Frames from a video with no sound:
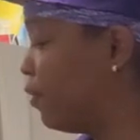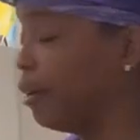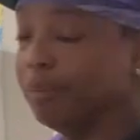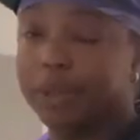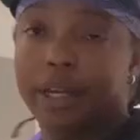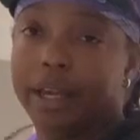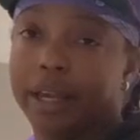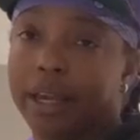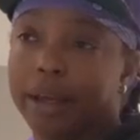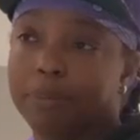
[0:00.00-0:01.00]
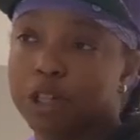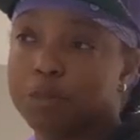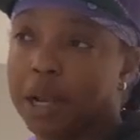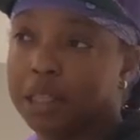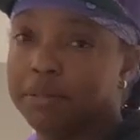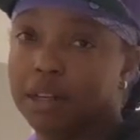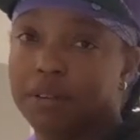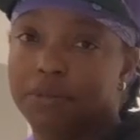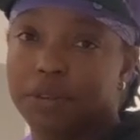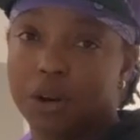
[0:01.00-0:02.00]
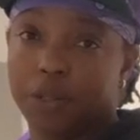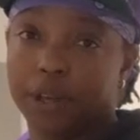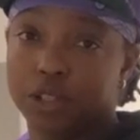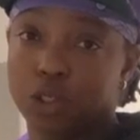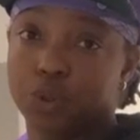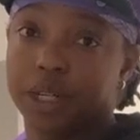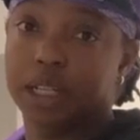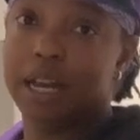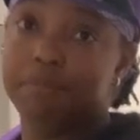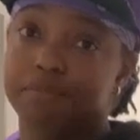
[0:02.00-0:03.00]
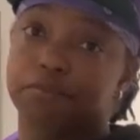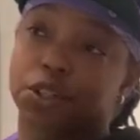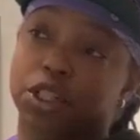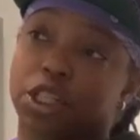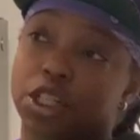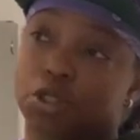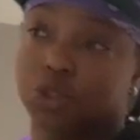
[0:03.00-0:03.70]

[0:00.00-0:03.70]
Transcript: from being a perspective of things you drink up versus things you